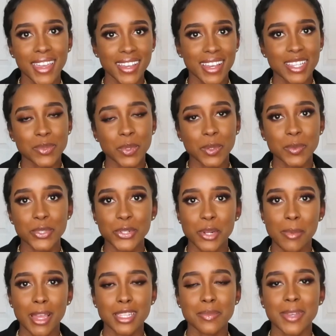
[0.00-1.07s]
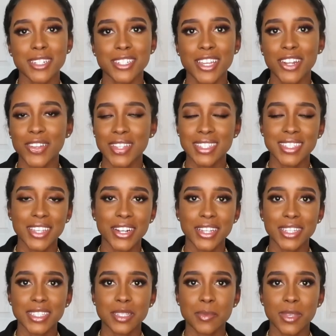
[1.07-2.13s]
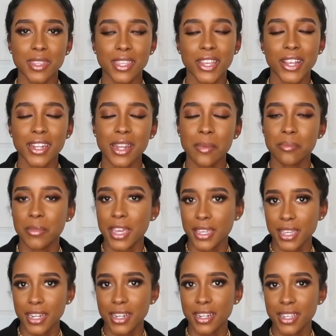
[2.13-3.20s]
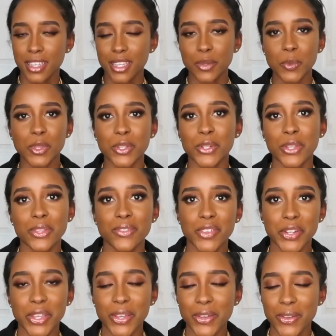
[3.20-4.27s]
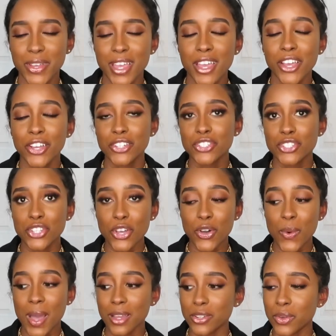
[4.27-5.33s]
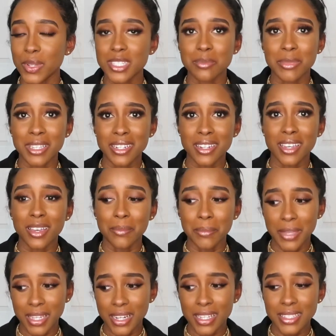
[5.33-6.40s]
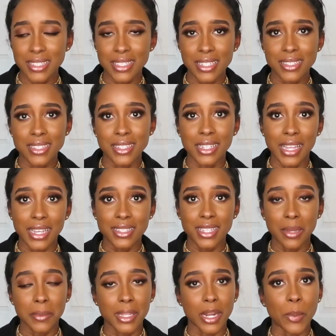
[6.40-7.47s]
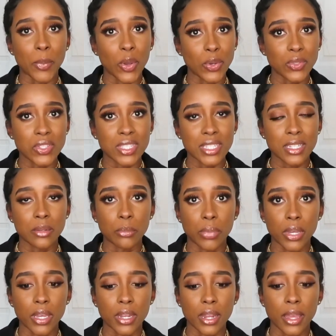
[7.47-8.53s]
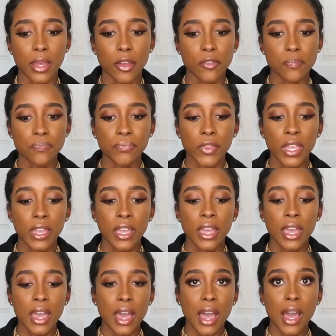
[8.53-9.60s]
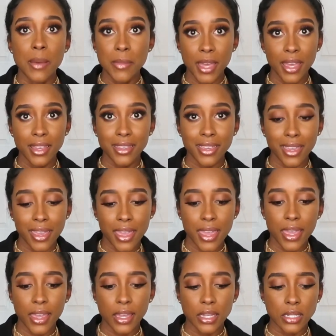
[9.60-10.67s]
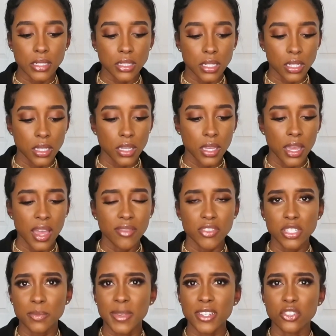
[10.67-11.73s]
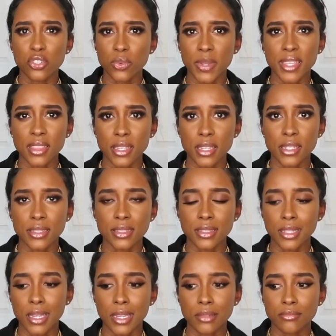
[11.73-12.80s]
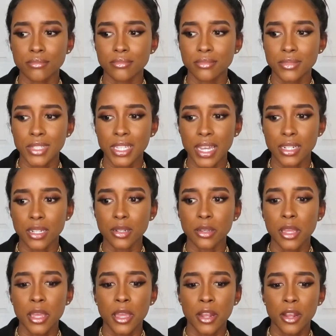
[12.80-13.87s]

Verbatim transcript: Hey guys, welcome to her back to my channel. It's Sarah Elizabeth here and I'm back at it again with another video. So I know it's been a minute since the last time that I posted, but um, I'm back and I've just been doing things that kind of